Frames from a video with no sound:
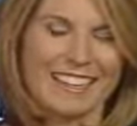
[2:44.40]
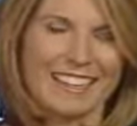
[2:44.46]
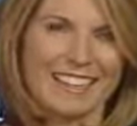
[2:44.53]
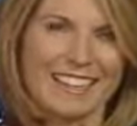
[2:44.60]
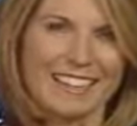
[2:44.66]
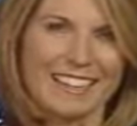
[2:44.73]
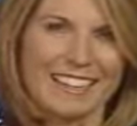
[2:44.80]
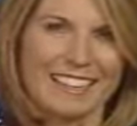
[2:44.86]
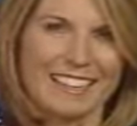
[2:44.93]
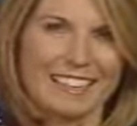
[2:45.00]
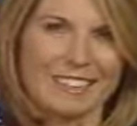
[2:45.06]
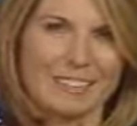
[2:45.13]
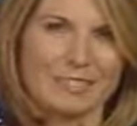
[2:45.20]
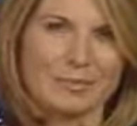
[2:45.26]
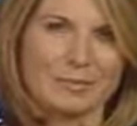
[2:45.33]

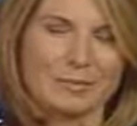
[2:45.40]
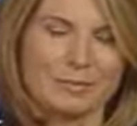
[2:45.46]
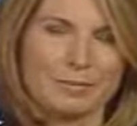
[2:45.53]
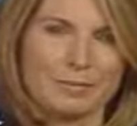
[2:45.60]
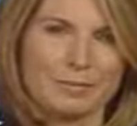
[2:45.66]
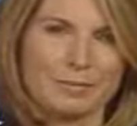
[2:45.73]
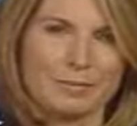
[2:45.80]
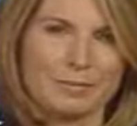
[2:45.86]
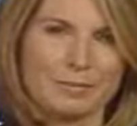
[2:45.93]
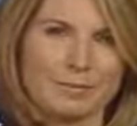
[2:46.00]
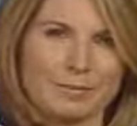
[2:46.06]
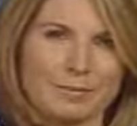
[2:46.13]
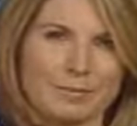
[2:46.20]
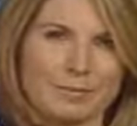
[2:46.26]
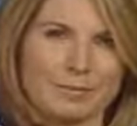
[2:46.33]

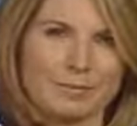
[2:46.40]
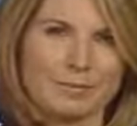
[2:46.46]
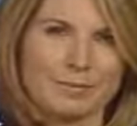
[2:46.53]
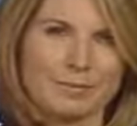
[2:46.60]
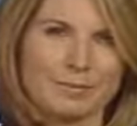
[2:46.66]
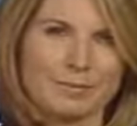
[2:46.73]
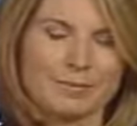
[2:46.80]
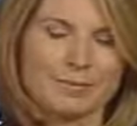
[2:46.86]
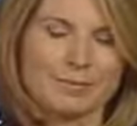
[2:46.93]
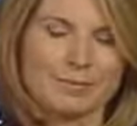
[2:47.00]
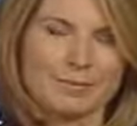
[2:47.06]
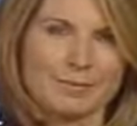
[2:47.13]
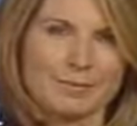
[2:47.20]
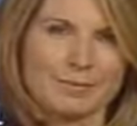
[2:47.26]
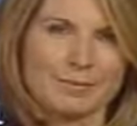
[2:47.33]

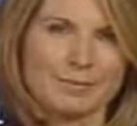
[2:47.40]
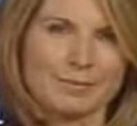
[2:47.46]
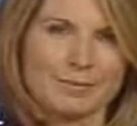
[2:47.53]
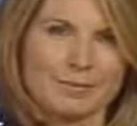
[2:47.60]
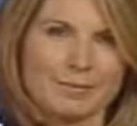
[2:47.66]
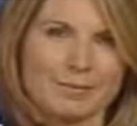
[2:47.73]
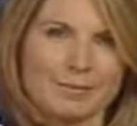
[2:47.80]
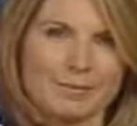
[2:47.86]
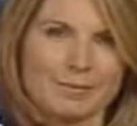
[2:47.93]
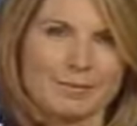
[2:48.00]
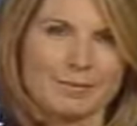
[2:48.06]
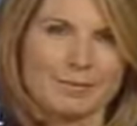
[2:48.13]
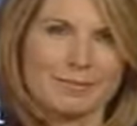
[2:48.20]
The person shown says nothing.